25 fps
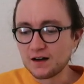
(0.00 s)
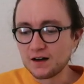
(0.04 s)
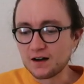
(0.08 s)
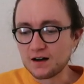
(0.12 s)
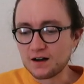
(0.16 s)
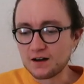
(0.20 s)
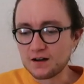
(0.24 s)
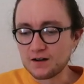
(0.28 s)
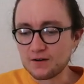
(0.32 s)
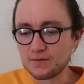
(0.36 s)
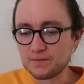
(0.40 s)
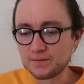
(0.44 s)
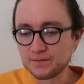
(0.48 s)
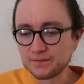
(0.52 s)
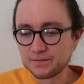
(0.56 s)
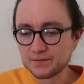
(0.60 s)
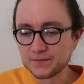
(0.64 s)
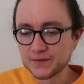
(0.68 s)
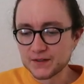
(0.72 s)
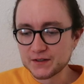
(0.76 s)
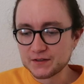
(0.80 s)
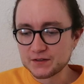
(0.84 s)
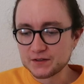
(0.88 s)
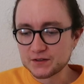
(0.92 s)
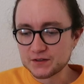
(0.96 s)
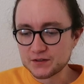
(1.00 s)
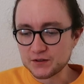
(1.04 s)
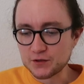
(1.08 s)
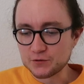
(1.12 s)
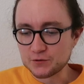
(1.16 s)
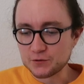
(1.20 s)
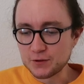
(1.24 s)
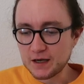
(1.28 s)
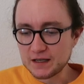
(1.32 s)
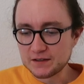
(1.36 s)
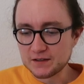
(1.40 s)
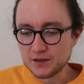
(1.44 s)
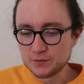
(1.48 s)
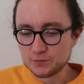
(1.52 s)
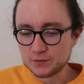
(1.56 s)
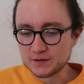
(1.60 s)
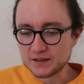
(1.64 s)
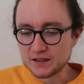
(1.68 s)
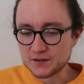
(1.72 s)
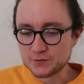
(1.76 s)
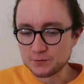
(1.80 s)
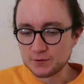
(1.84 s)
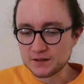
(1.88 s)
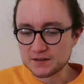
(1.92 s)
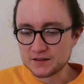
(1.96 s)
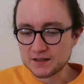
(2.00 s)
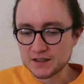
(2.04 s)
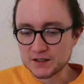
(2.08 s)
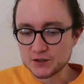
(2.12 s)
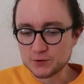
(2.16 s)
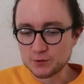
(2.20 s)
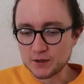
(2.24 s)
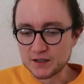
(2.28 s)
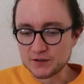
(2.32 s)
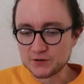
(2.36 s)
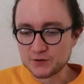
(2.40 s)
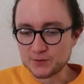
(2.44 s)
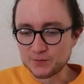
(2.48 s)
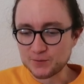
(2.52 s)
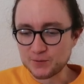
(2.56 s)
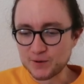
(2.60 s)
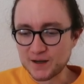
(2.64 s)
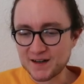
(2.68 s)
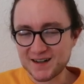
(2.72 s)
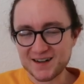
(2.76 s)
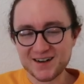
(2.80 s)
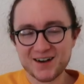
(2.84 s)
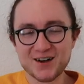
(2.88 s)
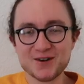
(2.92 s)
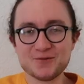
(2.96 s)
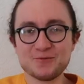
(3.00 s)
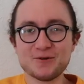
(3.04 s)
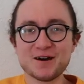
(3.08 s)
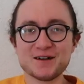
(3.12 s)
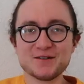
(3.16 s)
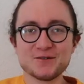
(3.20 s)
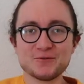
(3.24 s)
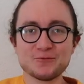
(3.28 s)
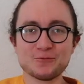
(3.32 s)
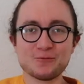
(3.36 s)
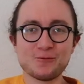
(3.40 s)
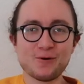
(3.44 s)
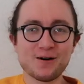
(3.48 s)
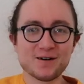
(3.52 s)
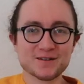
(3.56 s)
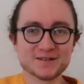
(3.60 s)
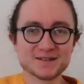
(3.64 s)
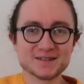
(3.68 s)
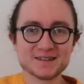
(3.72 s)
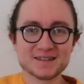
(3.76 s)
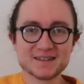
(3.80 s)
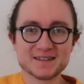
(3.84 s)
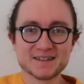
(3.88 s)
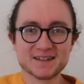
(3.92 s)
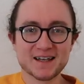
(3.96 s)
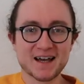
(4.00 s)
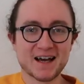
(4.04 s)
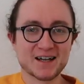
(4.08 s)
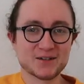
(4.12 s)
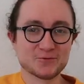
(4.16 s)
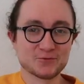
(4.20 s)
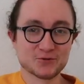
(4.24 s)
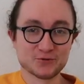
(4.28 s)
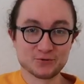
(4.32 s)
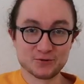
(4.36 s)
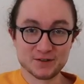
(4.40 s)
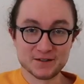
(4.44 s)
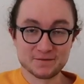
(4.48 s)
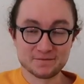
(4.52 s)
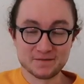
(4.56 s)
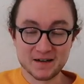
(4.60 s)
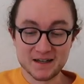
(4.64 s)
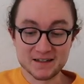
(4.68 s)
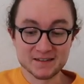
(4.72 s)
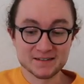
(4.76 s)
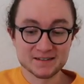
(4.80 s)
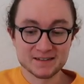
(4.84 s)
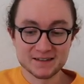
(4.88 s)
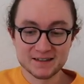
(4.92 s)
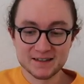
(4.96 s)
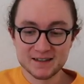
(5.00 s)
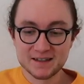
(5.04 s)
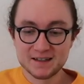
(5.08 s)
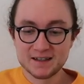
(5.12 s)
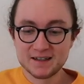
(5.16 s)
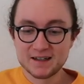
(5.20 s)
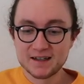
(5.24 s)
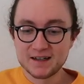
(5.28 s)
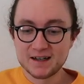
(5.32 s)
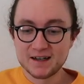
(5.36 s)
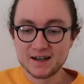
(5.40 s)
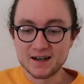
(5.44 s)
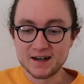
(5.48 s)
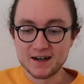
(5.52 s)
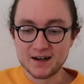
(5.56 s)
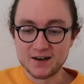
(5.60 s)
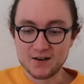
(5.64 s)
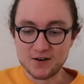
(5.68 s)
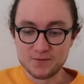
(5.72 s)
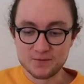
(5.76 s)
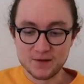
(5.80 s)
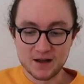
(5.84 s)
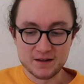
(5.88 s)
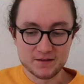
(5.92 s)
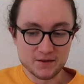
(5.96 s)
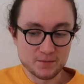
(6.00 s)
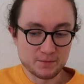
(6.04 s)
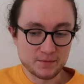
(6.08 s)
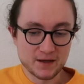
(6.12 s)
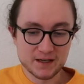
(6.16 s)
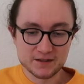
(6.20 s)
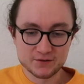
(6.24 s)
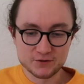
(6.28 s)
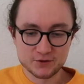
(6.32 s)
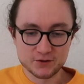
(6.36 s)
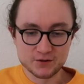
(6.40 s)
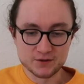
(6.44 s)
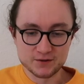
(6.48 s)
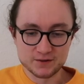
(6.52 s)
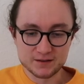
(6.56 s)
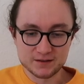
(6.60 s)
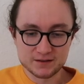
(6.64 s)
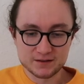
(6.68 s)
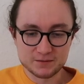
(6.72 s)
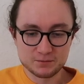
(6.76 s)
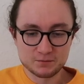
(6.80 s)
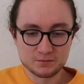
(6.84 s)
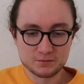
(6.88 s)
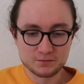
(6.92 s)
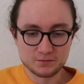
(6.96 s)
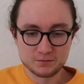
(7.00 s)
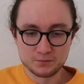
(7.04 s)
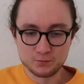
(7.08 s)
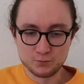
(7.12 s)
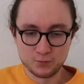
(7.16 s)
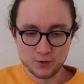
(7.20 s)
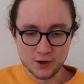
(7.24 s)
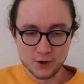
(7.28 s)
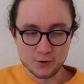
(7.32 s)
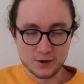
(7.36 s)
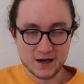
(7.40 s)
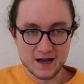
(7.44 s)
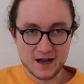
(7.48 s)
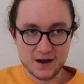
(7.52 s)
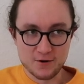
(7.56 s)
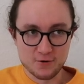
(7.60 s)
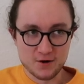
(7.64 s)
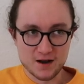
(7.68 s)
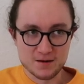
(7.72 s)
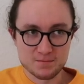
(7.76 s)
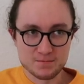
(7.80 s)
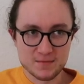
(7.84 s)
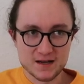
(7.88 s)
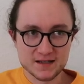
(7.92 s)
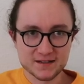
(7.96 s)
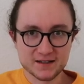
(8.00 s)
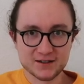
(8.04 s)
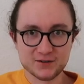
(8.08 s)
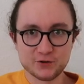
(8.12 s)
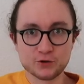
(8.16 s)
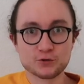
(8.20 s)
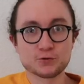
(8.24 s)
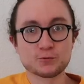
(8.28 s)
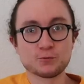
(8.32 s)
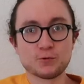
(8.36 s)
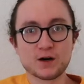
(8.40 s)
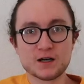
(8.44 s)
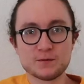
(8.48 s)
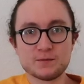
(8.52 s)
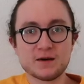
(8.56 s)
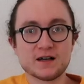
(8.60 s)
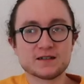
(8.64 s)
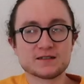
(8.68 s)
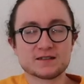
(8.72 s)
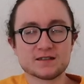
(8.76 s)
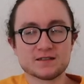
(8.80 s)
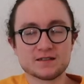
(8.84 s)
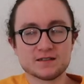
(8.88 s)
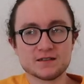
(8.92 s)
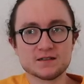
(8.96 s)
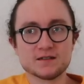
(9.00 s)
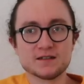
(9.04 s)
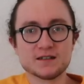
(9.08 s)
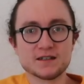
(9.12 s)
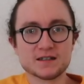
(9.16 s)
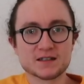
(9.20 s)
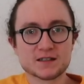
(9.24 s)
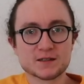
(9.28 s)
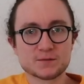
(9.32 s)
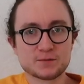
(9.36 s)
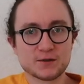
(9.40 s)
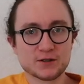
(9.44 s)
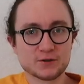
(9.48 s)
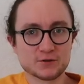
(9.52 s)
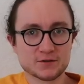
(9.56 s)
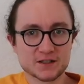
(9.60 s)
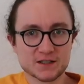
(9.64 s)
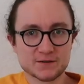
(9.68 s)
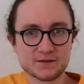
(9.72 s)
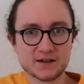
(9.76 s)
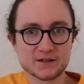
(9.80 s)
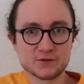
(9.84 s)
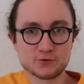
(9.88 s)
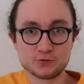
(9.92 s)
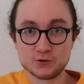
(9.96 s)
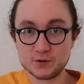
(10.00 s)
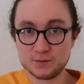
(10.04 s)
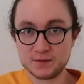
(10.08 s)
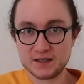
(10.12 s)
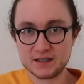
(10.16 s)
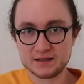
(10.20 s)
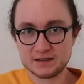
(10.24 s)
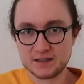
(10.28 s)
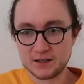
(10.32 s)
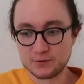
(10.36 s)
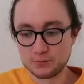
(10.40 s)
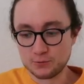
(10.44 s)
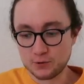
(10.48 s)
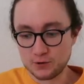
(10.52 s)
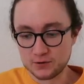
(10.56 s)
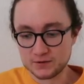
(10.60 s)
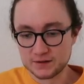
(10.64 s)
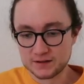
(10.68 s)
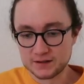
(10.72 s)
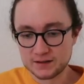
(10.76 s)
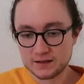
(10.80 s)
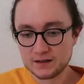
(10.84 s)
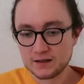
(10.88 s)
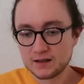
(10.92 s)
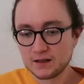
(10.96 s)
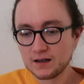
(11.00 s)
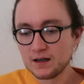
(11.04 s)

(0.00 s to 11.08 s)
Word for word: Um, so you end up with this weird situation where I went once and it was really faint, um, and the pictures blow it out and make it look way better than the experience of actually being there was.